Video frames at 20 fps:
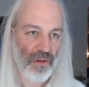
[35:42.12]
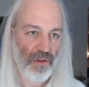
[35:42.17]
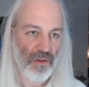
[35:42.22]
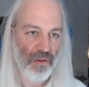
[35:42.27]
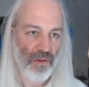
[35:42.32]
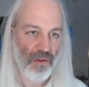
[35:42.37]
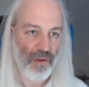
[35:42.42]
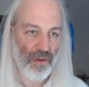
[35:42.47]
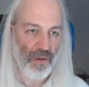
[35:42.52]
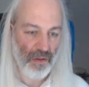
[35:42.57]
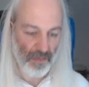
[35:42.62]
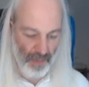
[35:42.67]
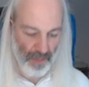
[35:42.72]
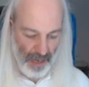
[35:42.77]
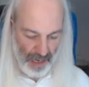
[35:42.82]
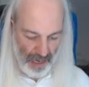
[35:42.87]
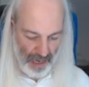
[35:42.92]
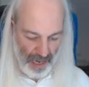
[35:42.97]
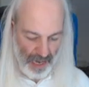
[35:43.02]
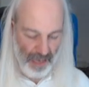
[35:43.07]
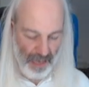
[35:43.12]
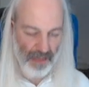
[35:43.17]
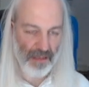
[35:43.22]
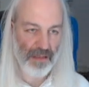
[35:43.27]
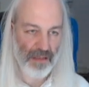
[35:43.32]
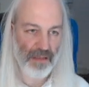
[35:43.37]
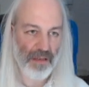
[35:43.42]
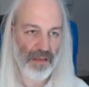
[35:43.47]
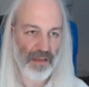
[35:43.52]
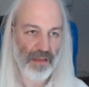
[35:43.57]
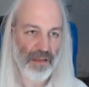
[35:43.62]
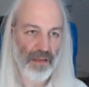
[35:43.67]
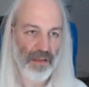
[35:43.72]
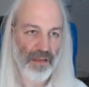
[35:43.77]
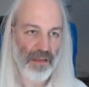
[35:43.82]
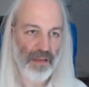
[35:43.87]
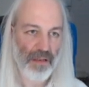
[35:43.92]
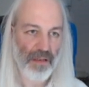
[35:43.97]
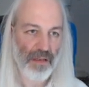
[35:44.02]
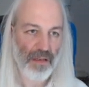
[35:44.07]
on my x
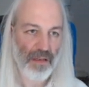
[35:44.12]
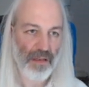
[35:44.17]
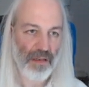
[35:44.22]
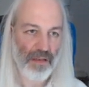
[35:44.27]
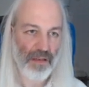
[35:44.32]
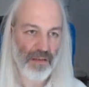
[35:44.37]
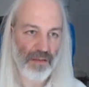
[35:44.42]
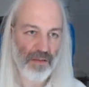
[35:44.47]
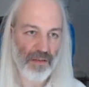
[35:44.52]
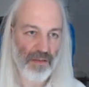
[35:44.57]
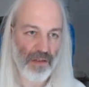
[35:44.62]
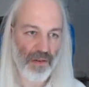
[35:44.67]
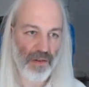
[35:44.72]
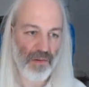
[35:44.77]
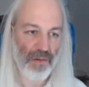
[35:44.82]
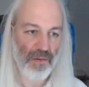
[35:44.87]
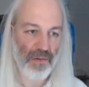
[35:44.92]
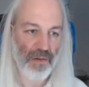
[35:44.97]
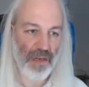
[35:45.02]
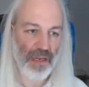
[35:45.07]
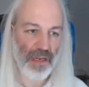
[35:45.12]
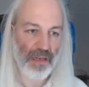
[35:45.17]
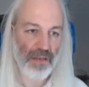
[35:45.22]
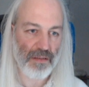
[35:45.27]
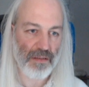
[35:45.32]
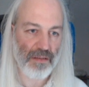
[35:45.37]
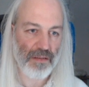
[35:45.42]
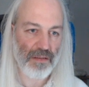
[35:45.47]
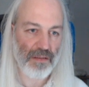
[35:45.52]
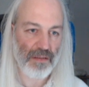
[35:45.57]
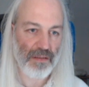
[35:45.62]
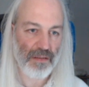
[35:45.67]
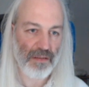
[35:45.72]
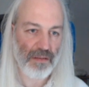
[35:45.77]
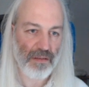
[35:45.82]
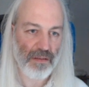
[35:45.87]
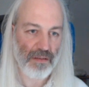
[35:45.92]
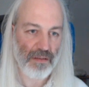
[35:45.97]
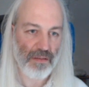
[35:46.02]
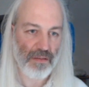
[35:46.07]
0x,
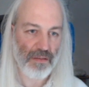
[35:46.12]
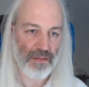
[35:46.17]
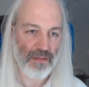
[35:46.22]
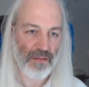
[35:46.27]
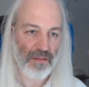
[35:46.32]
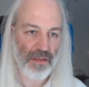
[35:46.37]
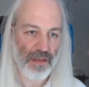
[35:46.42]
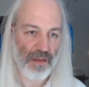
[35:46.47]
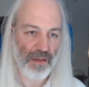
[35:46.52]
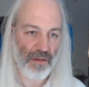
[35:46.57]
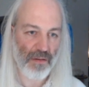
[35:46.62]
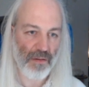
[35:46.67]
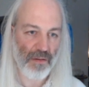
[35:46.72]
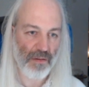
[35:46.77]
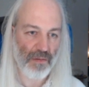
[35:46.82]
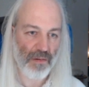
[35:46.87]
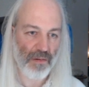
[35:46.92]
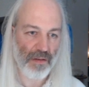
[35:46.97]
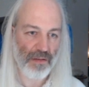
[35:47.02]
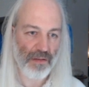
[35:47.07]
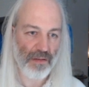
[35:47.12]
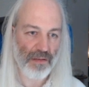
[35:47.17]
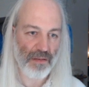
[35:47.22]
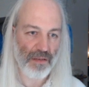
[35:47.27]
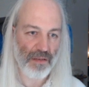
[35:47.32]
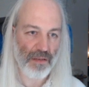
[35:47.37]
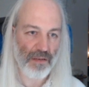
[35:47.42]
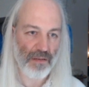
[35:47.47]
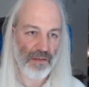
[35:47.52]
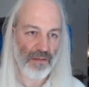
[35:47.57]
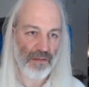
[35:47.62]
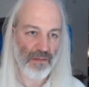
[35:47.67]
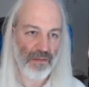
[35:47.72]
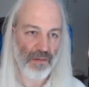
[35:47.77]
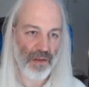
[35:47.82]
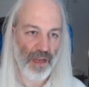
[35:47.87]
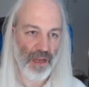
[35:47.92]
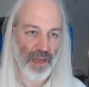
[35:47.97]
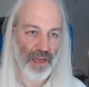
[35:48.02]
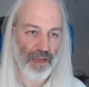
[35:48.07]
see coordinates here.
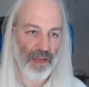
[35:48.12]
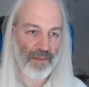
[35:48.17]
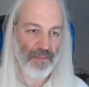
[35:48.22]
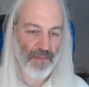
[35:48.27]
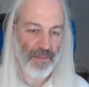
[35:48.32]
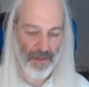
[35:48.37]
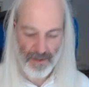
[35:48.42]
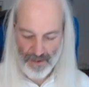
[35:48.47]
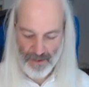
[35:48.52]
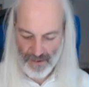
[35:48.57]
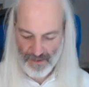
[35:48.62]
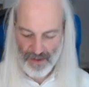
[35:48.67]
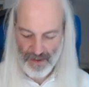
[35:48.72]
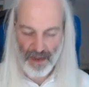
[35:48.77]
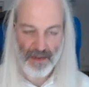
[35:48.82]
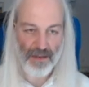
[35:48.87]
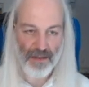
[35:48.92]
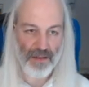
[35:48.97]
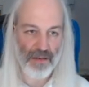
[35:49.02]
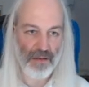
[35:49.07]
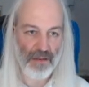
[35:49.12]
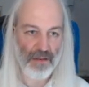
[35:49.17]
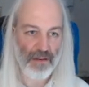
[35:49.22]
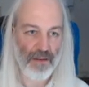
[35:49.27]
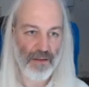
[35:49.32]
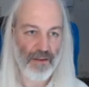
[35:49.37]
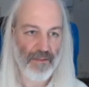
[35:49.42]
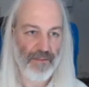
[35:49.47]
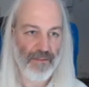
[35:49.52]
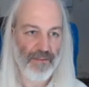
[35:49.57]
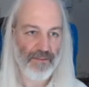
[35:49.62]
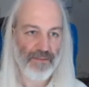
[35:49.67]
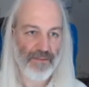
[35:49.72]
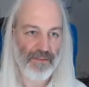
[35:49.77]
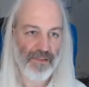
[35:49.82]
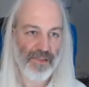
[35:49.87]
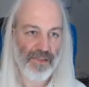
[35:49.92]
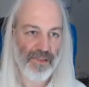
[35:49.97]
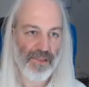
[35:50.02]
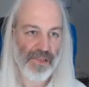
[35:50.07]
Okay, enter.
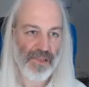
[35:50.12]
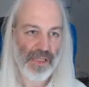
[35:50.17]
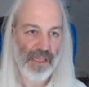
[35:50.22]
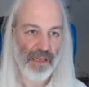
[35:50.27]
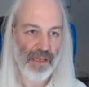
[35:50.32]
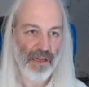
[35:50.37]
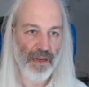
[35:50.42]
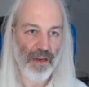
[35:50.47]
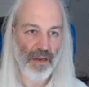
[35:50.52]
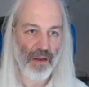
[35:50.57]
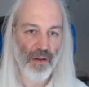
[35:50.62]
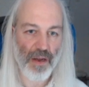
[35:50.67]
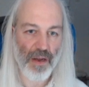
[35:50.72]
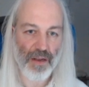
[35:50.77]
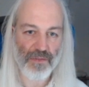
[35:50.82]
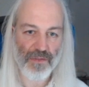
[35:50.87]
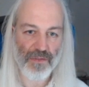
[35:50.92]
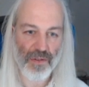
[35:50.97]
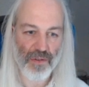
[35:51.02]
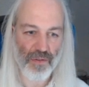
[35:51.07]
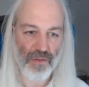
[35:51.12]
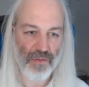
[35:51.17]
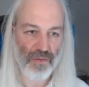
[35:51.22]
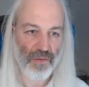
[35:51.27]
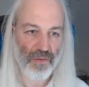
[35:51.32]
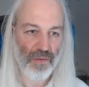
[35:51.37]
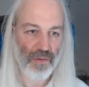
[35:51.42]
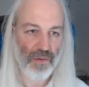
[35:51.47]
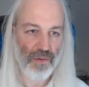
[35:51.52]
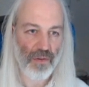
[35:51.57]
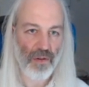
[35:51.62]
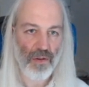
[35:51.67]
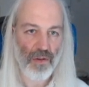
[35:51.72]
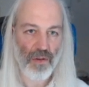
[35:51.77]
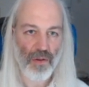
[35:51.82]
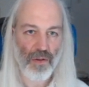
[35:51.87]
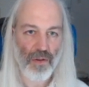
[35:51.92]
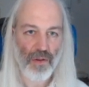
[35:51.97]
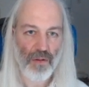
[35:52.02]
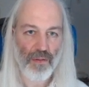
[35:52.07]
Now I have to
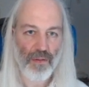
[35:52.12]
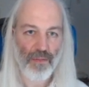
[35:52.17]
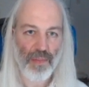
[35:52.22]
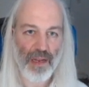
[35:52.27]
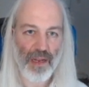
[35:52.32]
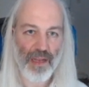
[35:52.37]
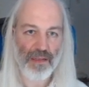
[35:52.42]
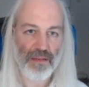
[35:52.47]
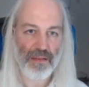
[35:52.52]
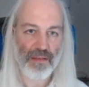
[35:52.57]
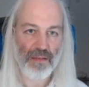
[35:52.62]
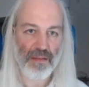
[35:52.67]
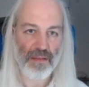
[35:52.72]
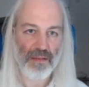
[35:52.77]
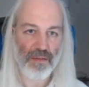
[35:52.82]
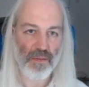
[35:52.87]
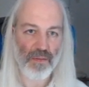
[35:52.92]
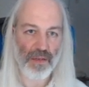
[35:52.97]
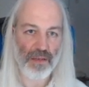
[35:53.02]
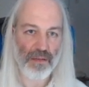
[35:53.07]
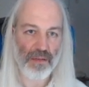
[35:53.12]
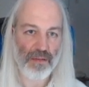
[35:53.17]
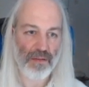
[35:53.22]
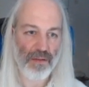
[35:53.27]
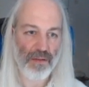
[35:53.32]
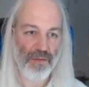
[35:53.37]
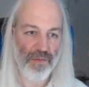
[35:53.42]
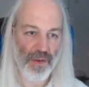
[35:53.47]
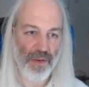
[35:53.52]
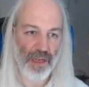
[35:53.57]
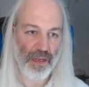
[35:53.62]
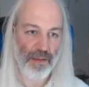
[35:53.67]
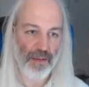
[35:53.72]
plus this one, 3